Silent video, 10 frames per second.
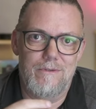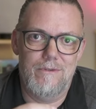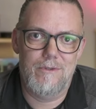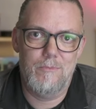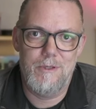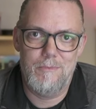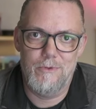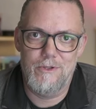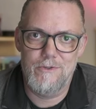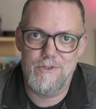the people
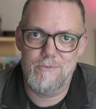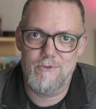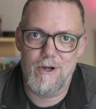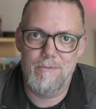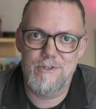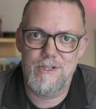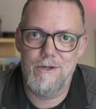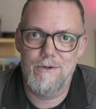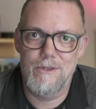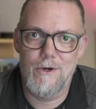that are subscribers
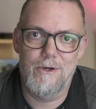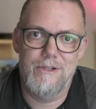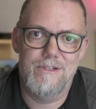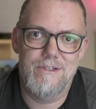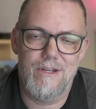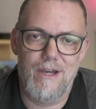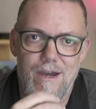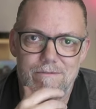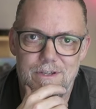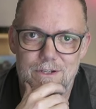here and the audience that I
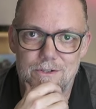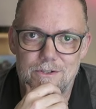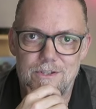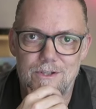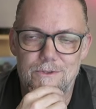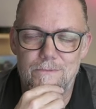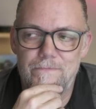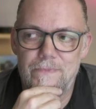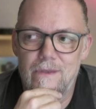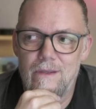have here. So
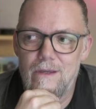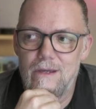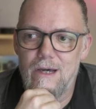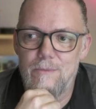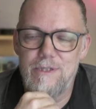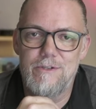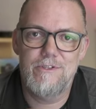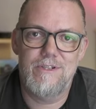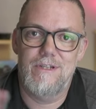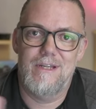I'd be
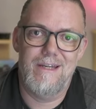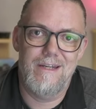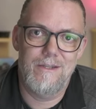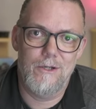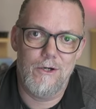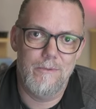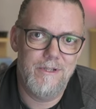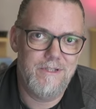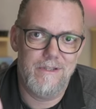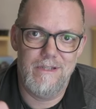interested, again, in the
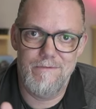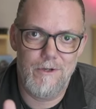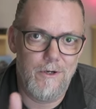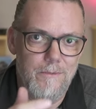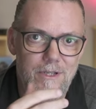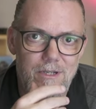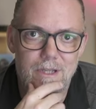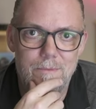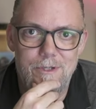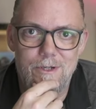comments. Leave a comment.
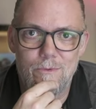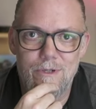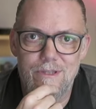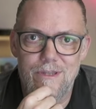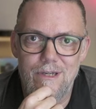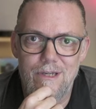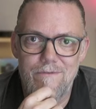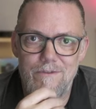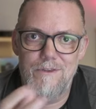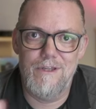Let me know what you think.
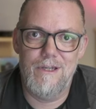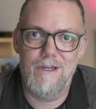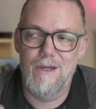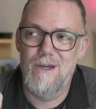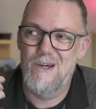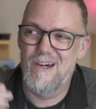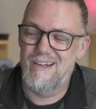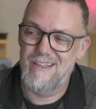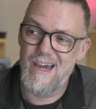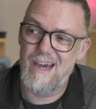If you think,
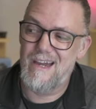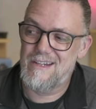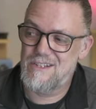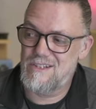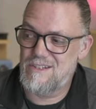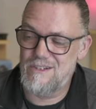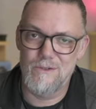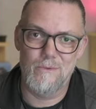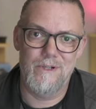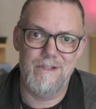yeah, actually, do you know
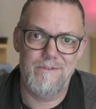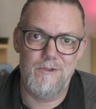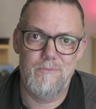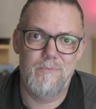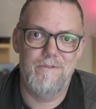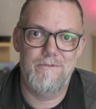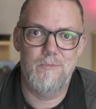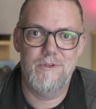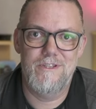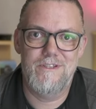what? If you if you
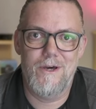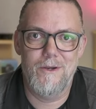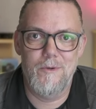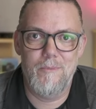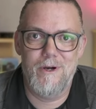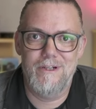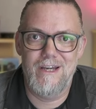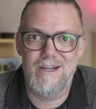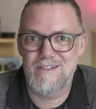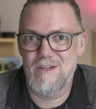put this out on a
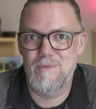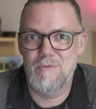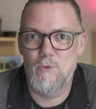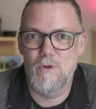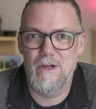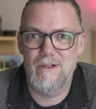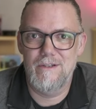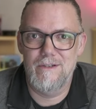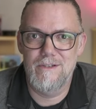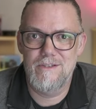podcast, I'd be more likely
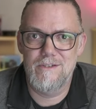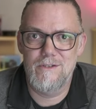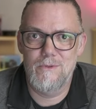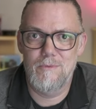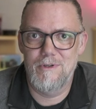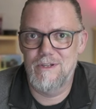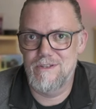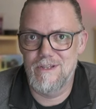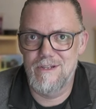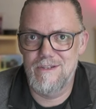to listen to it, because
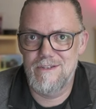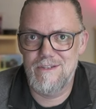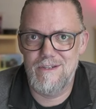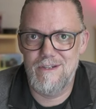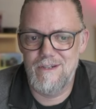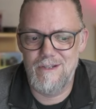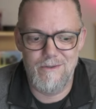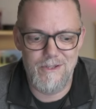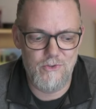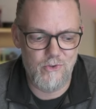then it's, you know,
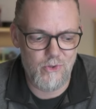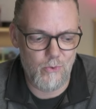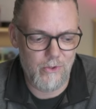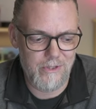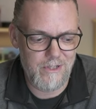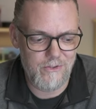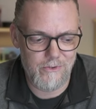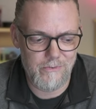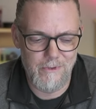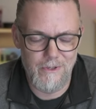these are short. These are,